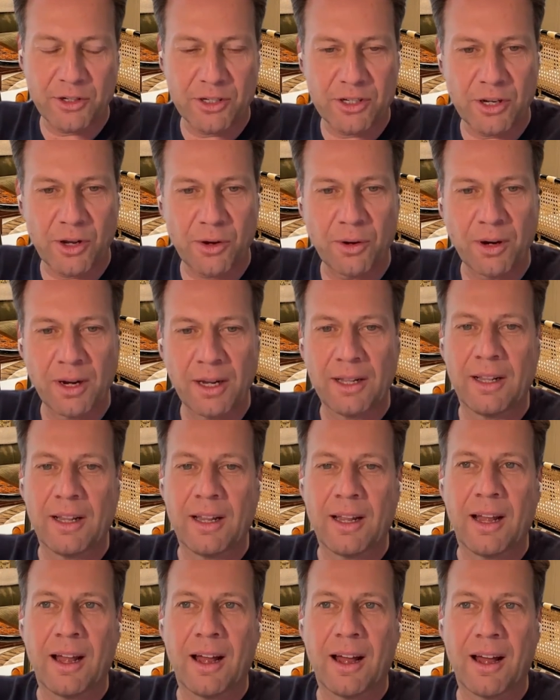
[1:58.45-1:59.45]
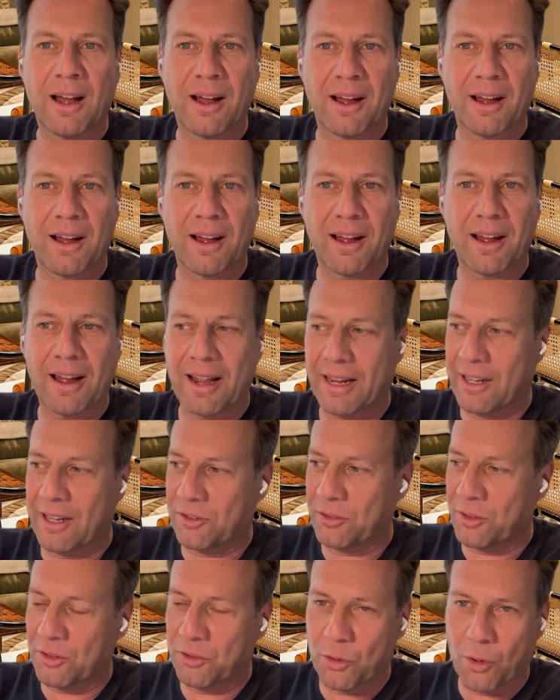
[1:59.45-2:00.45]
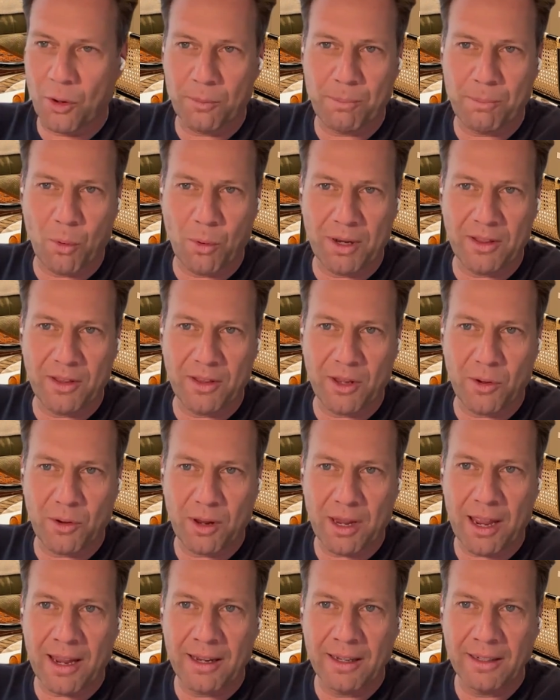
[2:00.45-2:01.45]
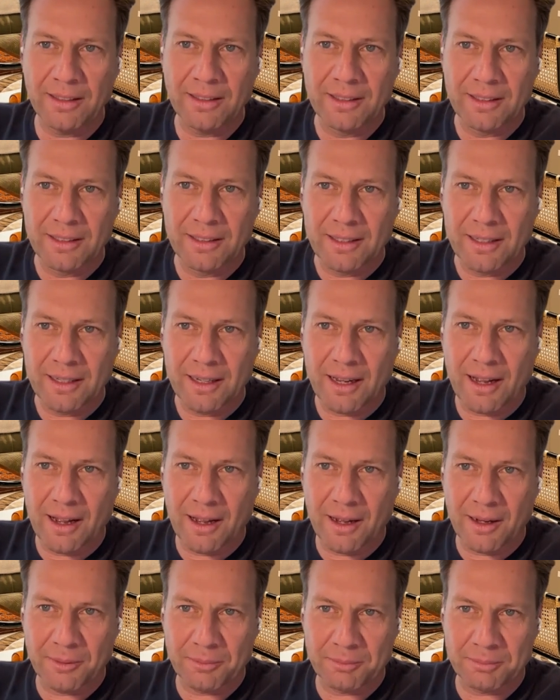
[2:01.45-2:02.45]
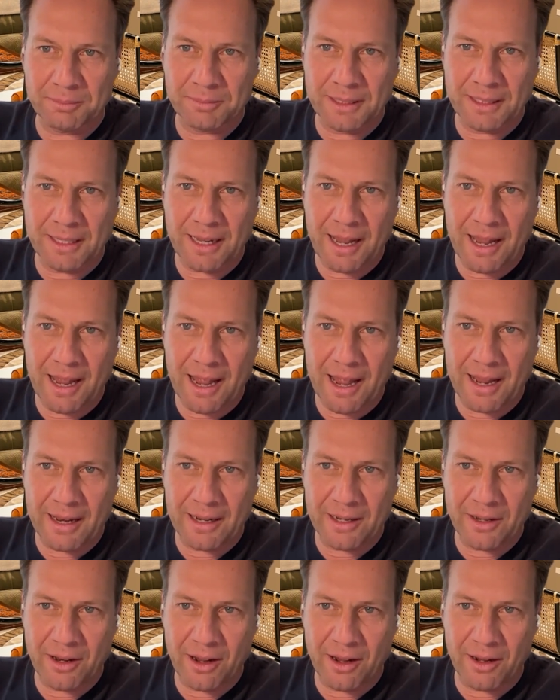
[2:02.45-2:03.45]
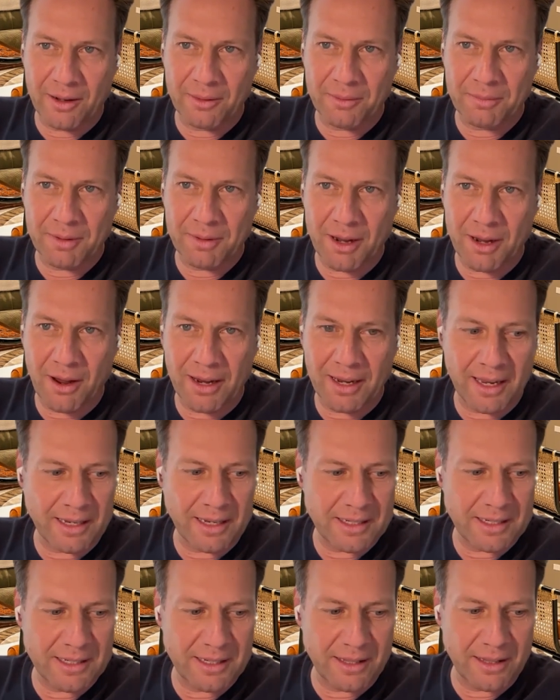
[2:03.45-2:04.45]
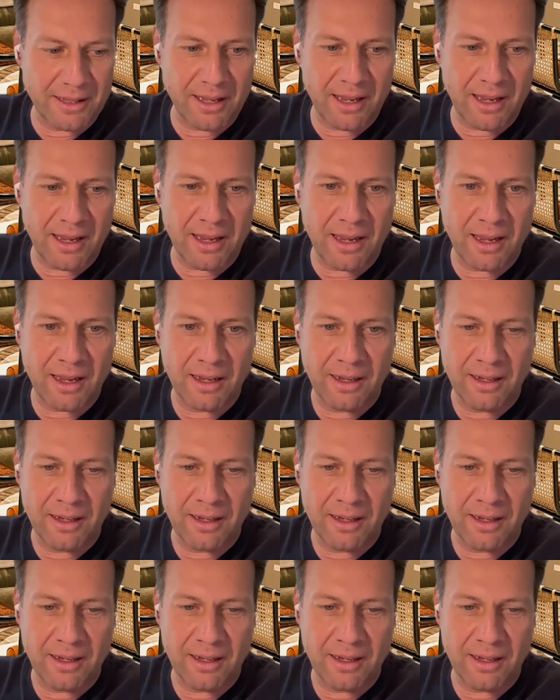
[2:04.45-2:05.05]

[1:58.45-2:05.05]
So, I guess so. I was born in the UK, and I guess in the,